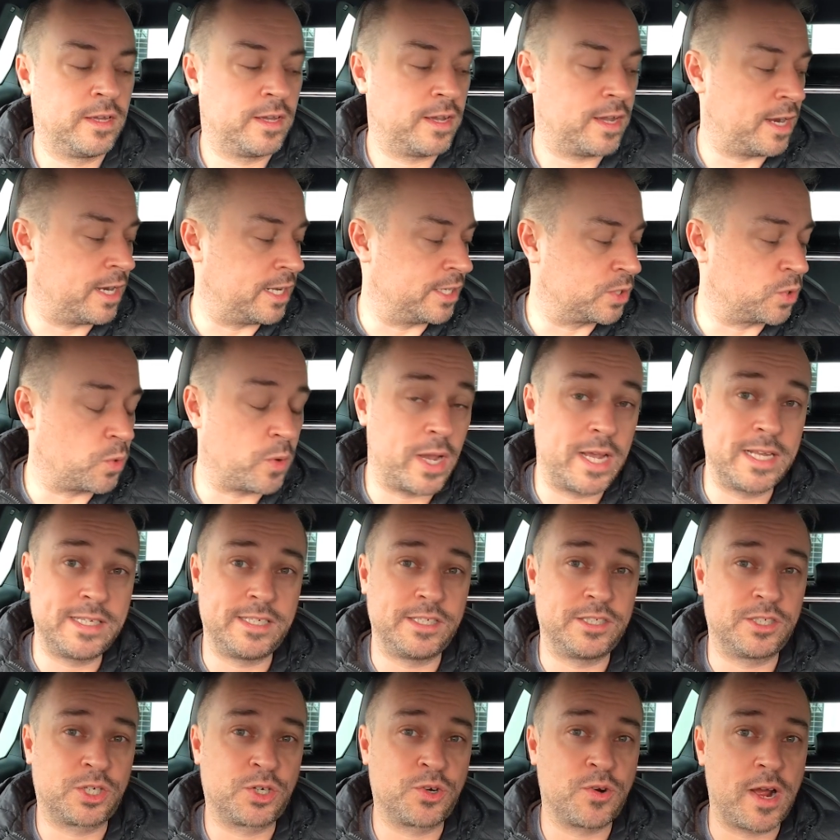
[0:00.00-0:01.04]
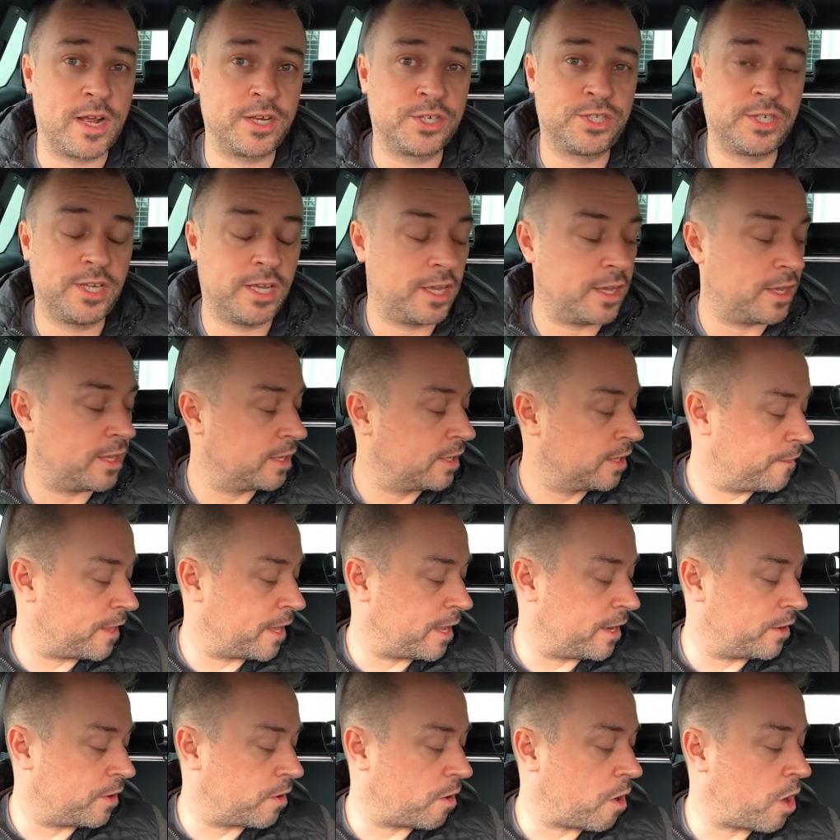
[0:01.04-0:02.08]
and it's quite easy to crash it,
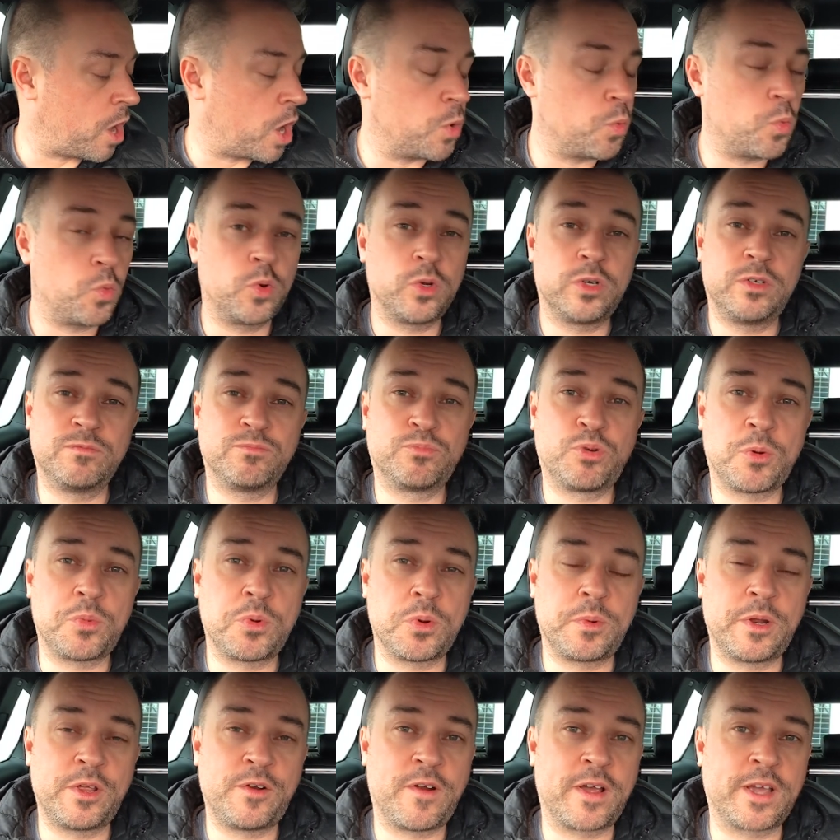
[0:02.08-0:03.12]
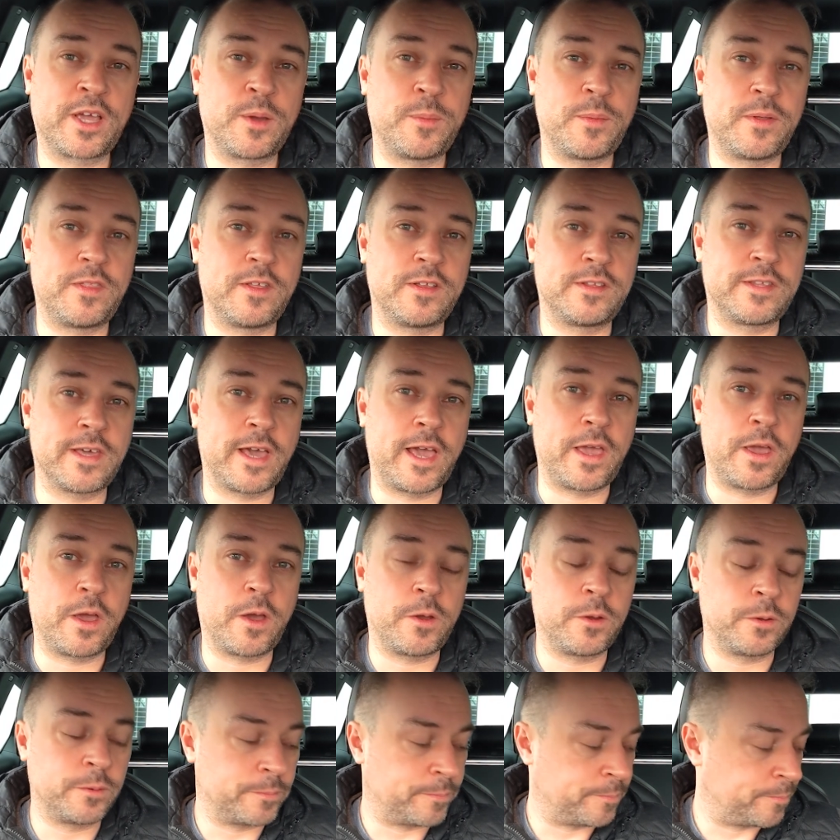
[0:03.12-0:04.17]
then I wouldn't probably recommend the
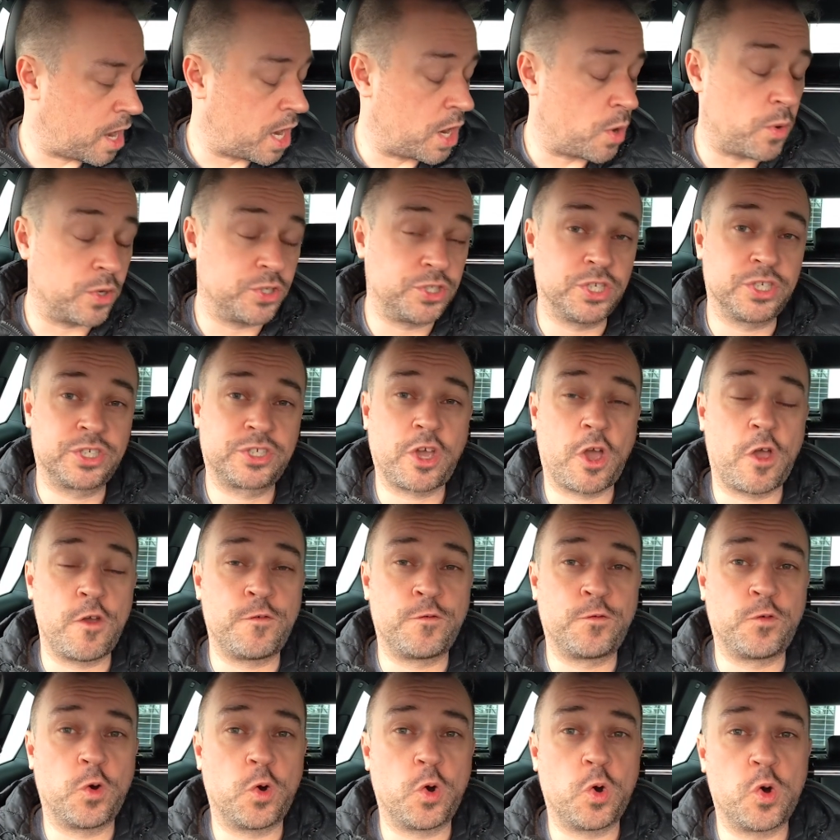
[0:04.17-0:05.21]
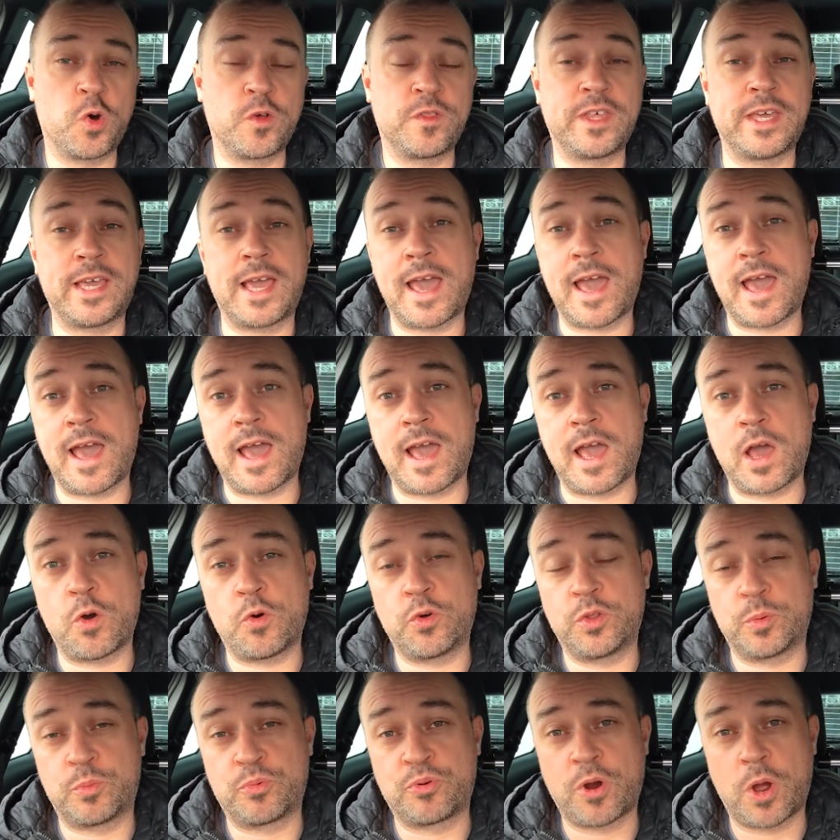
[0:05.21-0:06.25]
DAYO, and I would just go for the Air
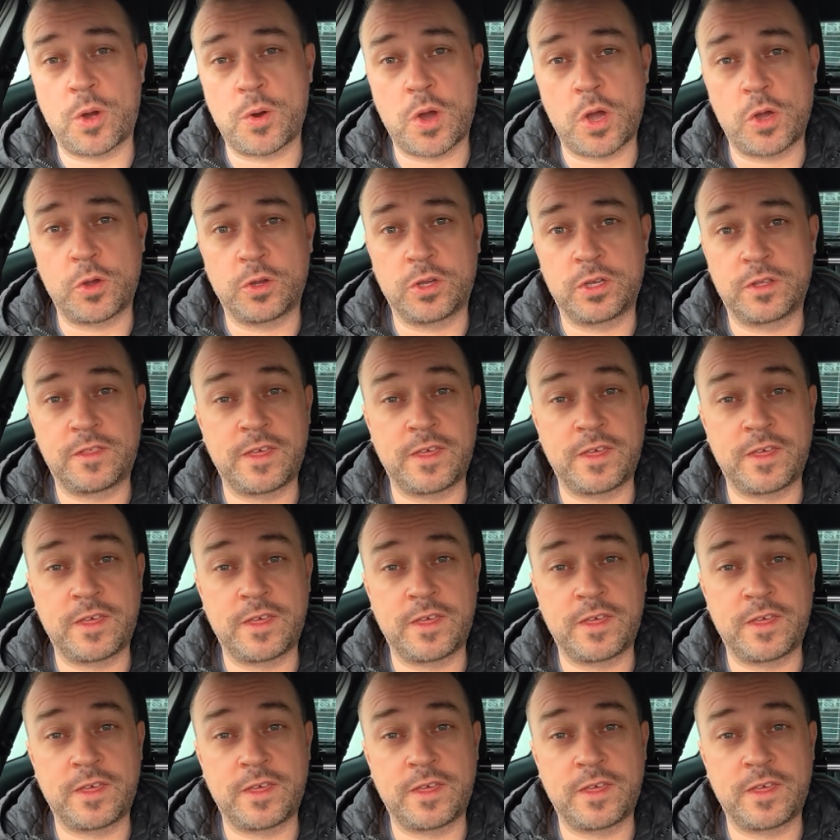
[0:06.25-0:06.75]
or the Pro Oak.